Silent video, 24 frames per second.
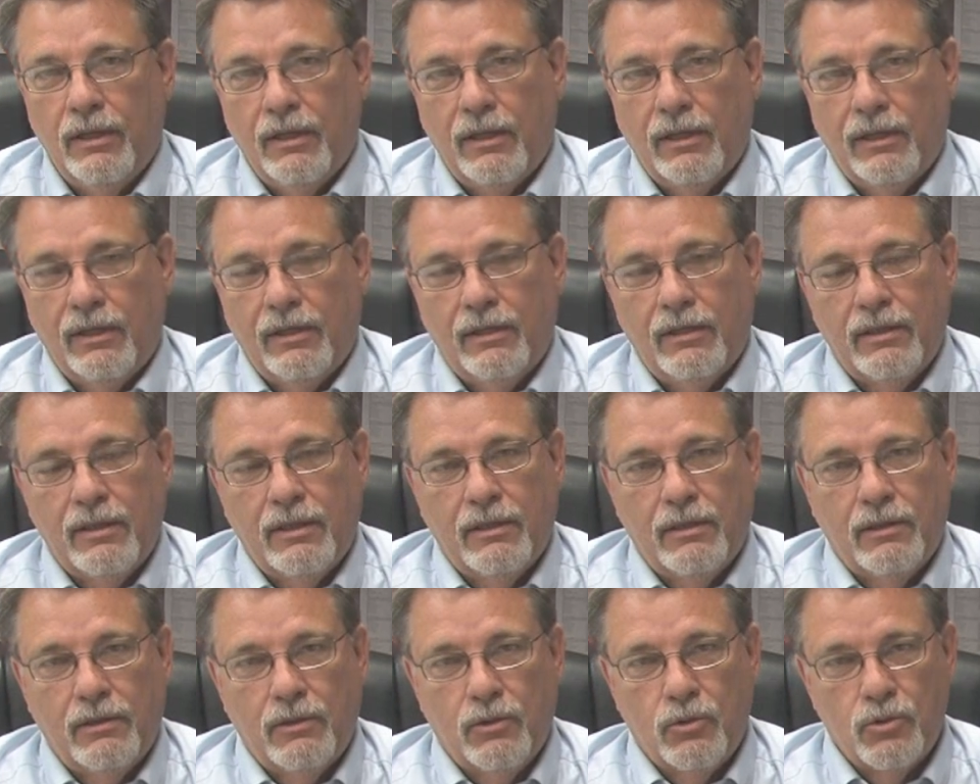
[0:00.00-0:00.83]
And
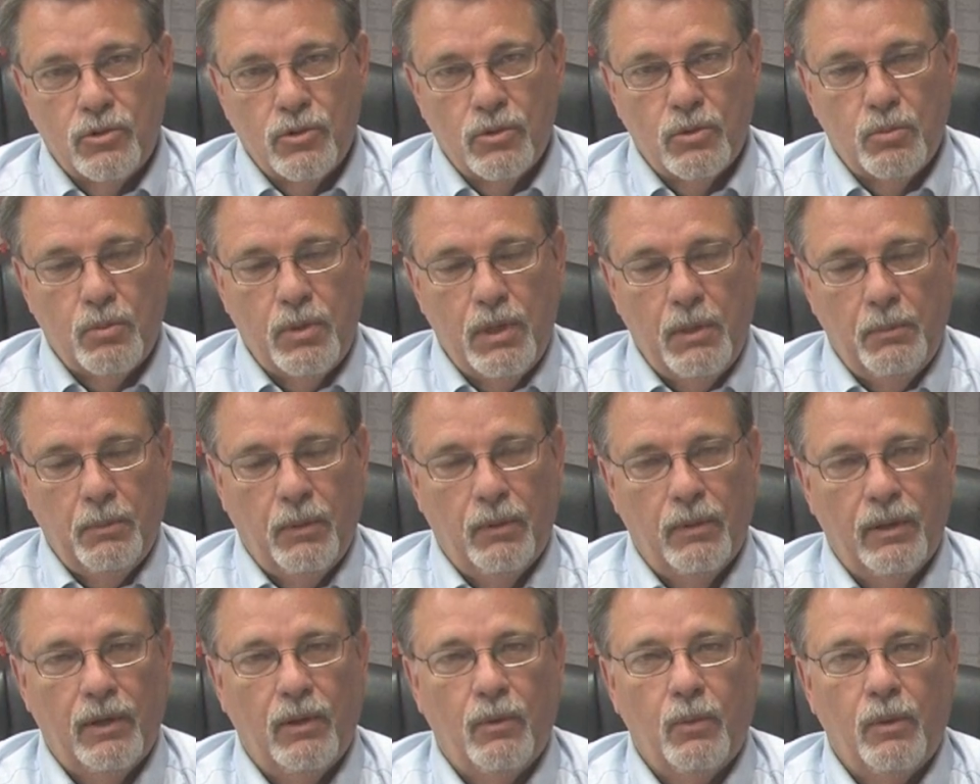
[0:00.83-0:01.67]
uh, those are the
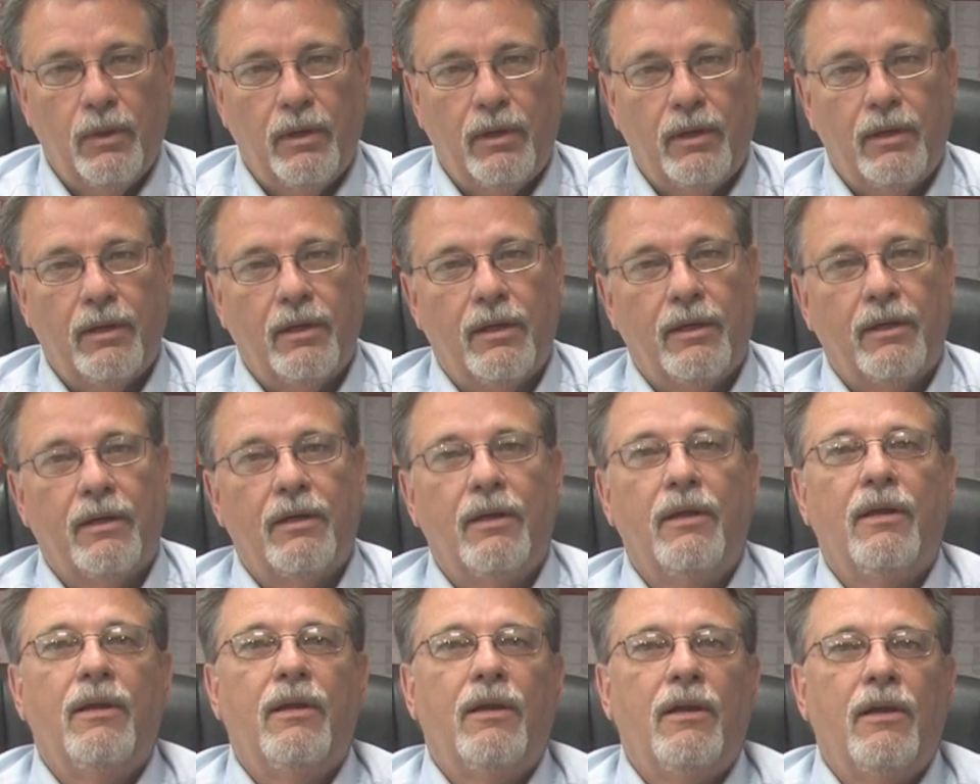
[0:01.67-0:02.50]
people that we uh,
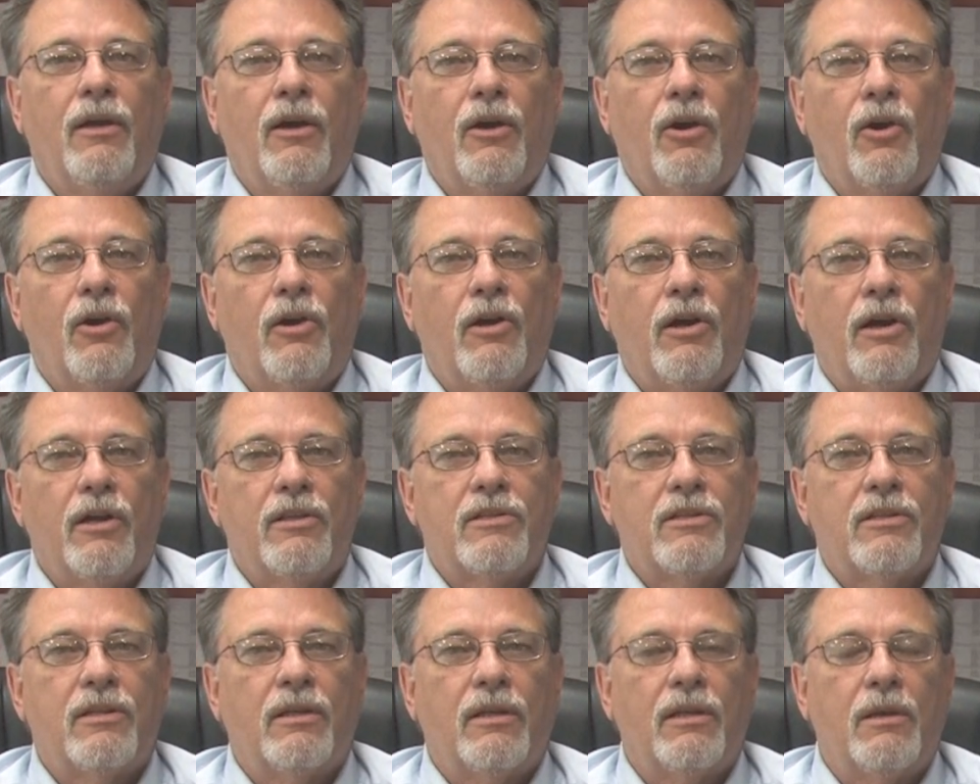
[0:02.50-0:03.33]
are
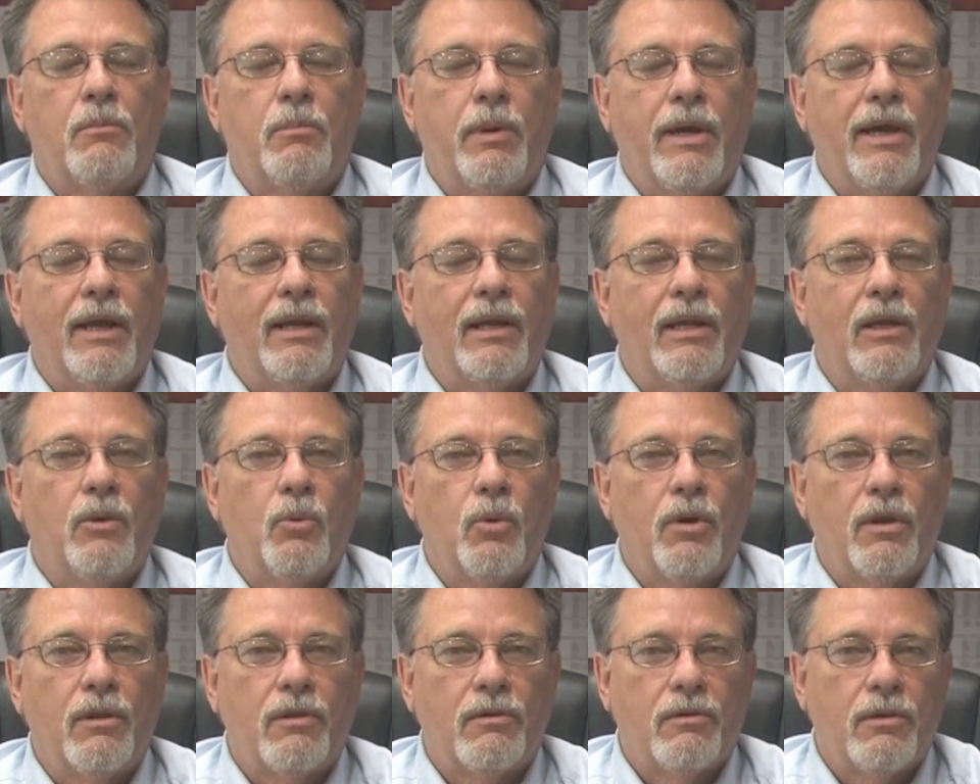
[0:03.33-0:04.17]
constantly battling
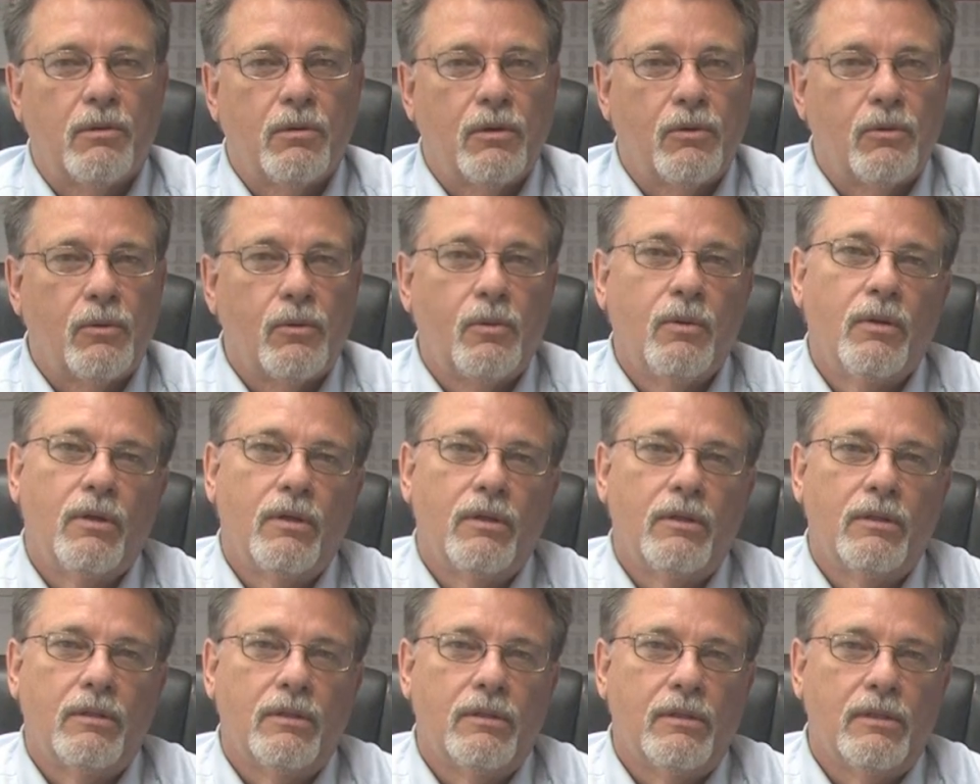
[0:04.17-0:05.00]
with to
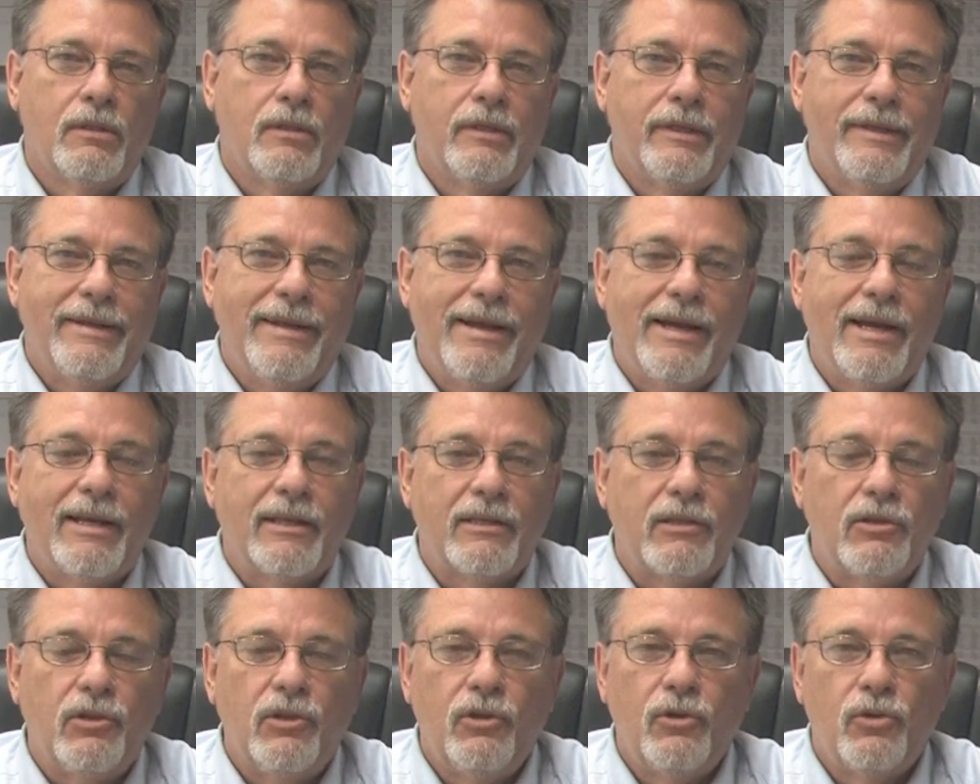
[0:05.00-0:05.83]

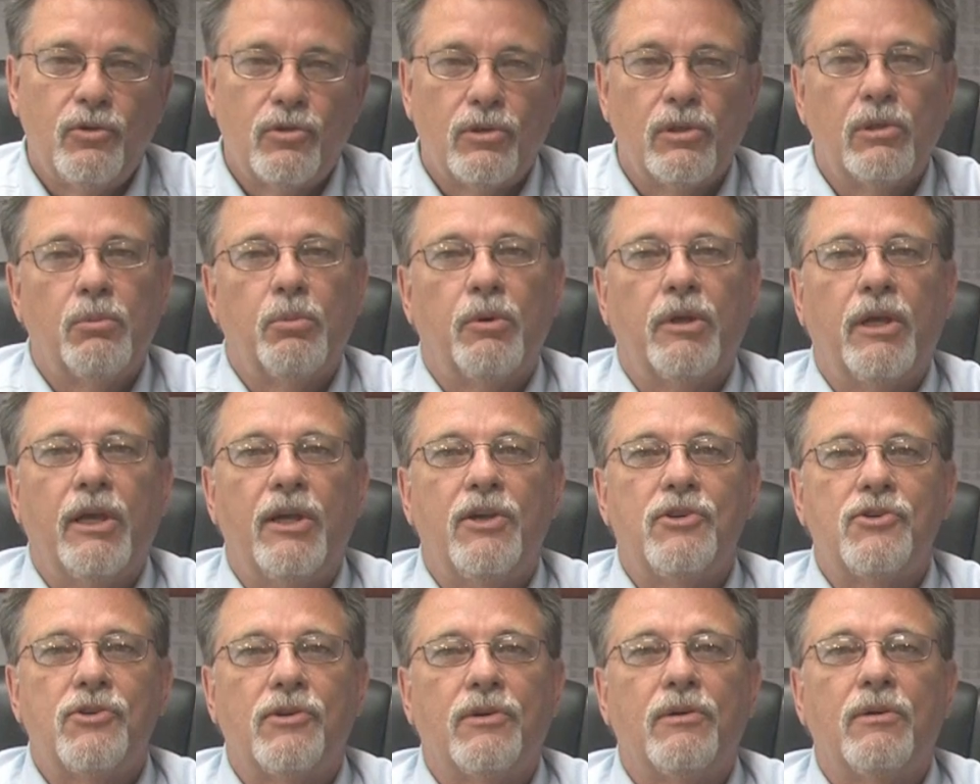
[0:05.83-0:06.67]
not use
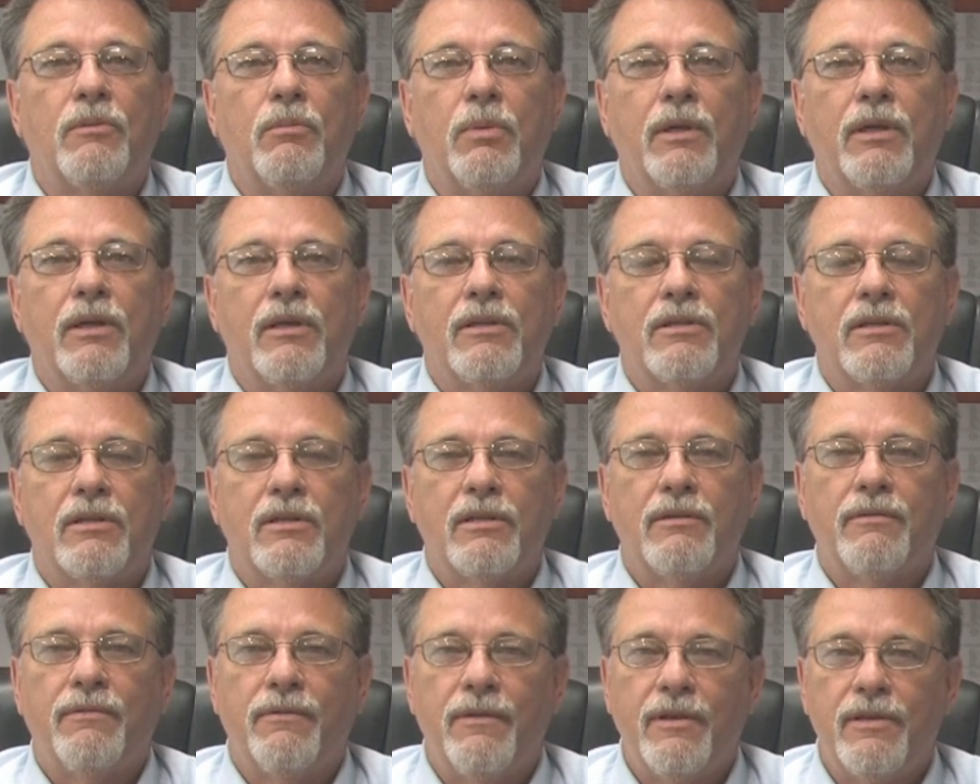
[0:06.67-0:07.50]
lubrication because
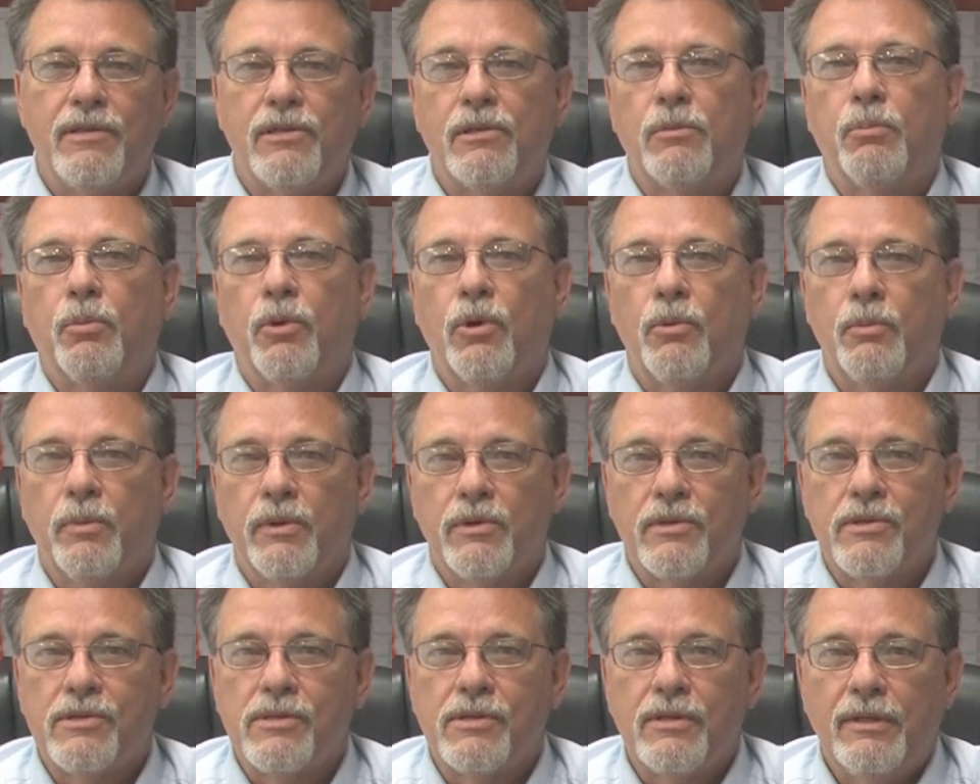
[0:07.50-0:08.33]
it defeats the
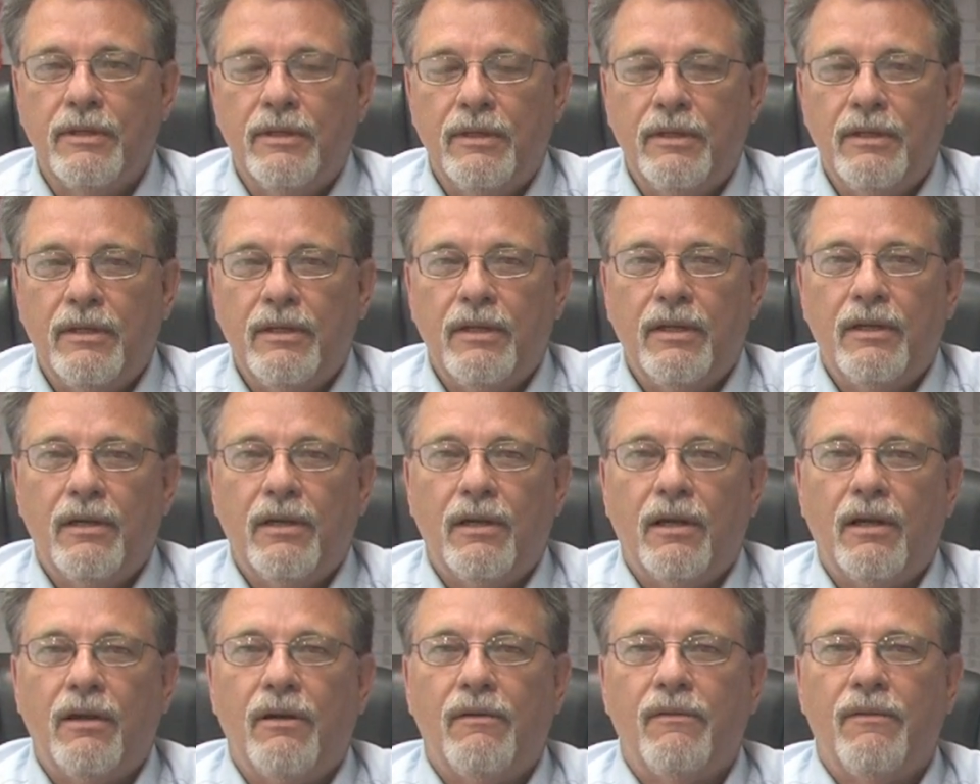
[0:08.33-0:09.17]
purpose
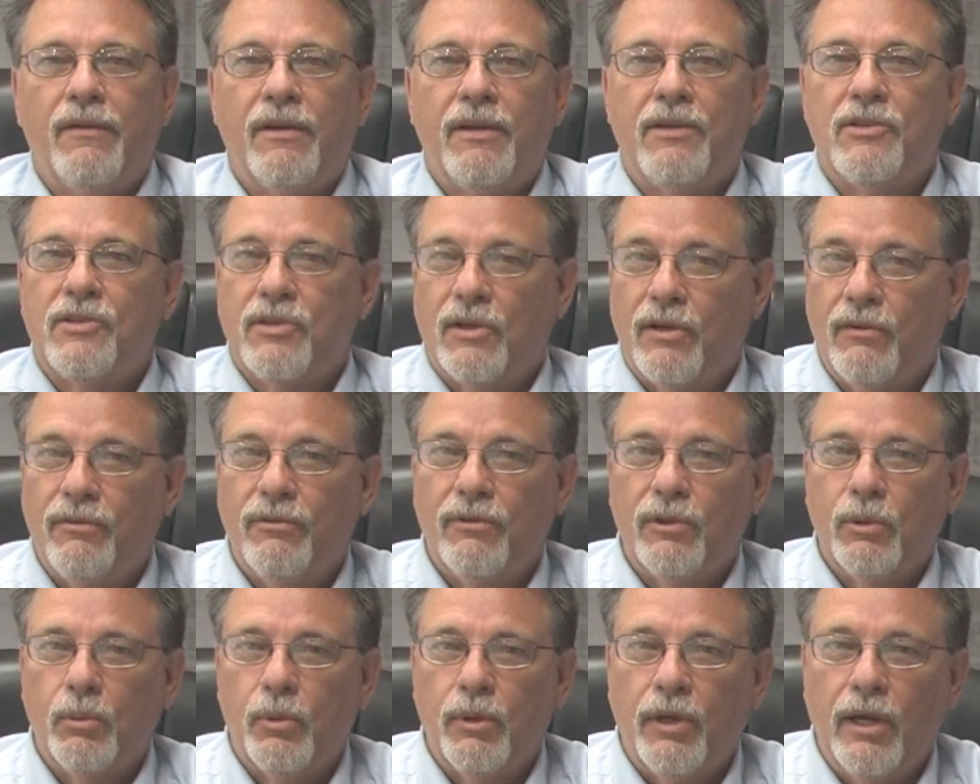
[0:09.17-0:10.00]
of a
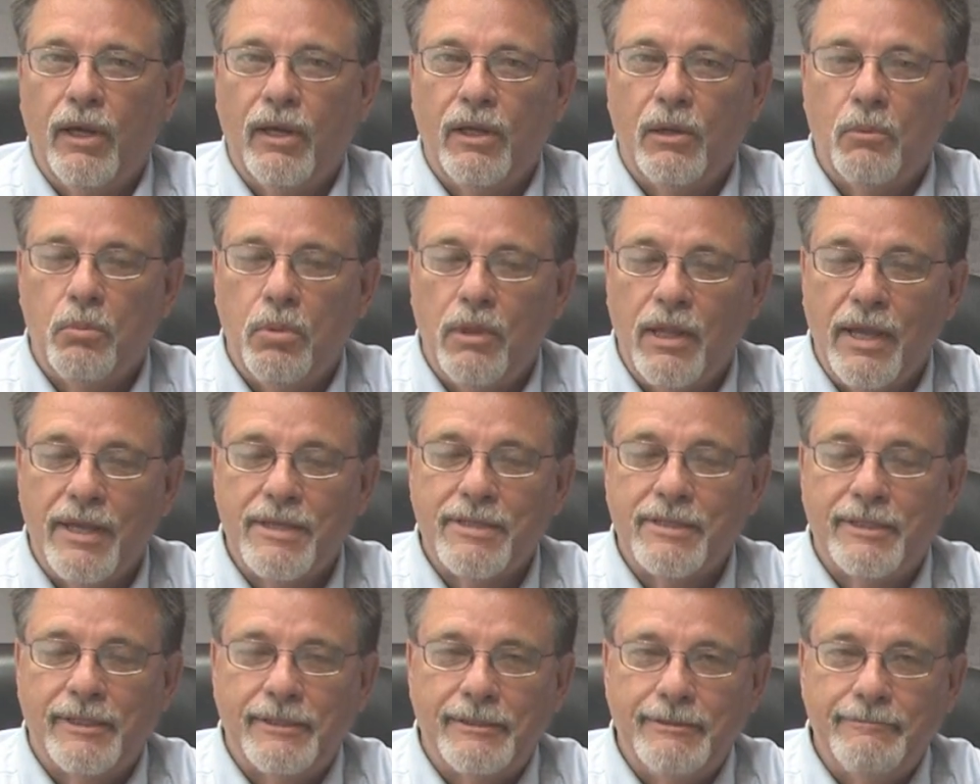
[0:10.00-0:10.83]
self-lubricating
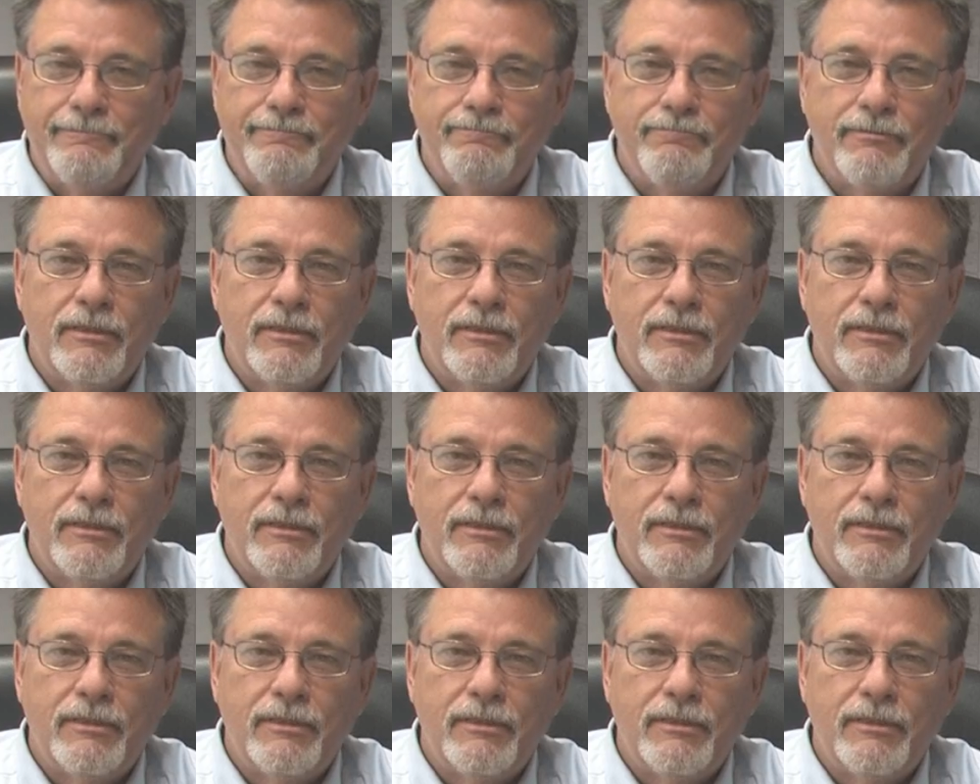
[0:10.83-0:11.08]
plastic.